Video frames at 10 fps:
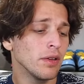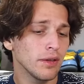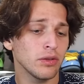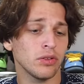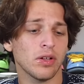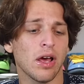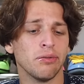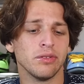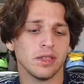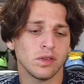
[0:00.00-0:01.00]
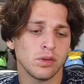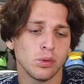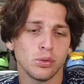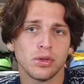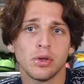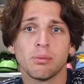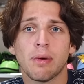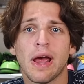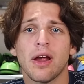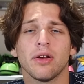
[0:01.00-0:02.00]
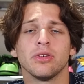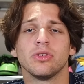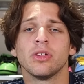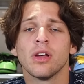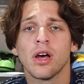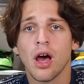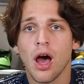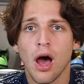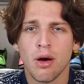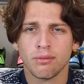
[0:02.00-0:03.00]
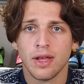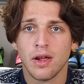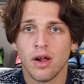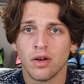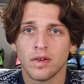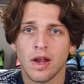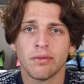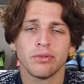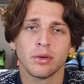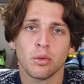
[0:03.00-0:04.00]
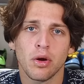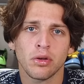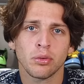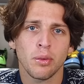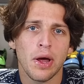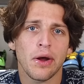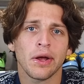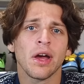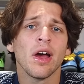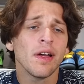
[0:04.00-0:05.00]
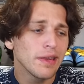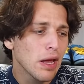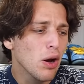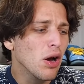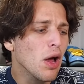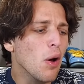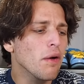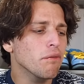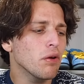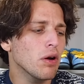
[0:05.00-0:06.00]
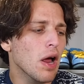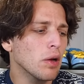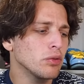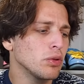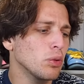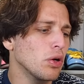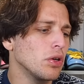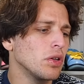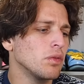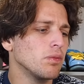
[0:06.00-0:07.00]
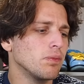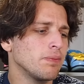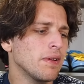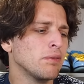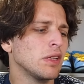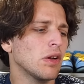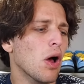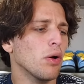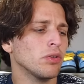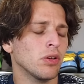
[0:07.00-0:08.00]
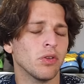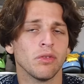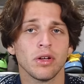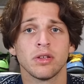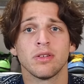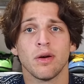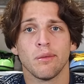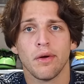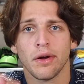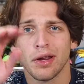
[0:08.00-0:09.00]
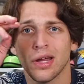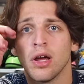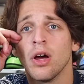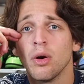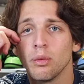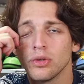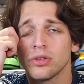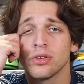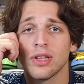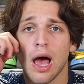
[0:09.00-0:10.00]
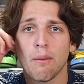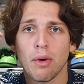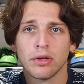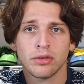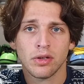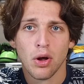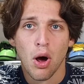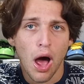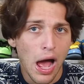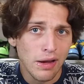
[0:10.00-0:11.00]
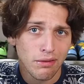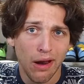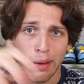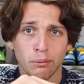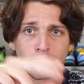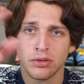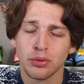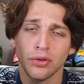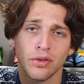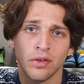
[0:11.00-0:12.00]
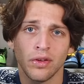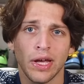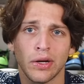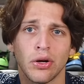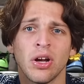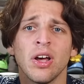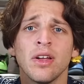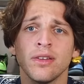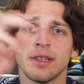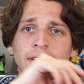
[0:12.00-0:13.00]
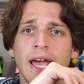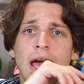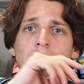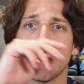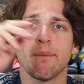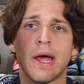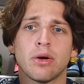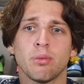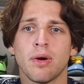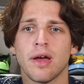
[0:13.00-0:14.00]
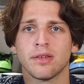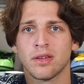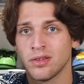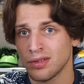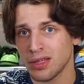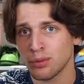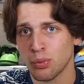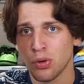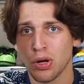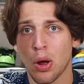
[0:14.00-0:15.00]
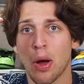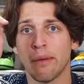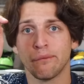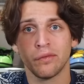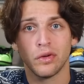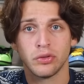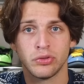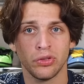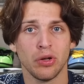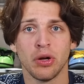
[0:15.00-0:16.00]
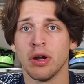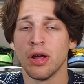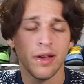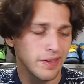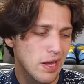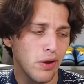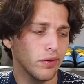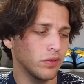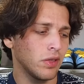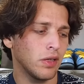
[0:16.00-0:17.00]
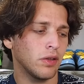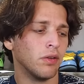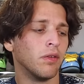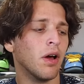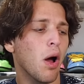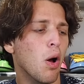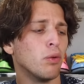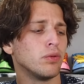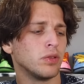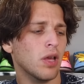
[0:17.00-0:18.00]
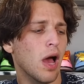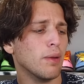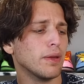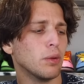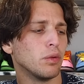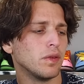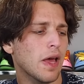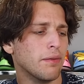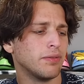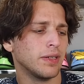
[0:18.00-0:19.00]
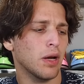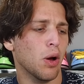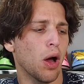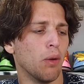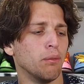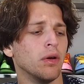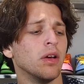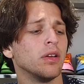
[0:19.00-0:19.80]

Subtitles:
These are definitely two good pairs that are definitely worth wearing. They are going for around $250 in the resale market, which is not much at all. I grab them sooner than later to get a better price, because these will go up for sure. Guaranteed. Over time, they will definitely go up.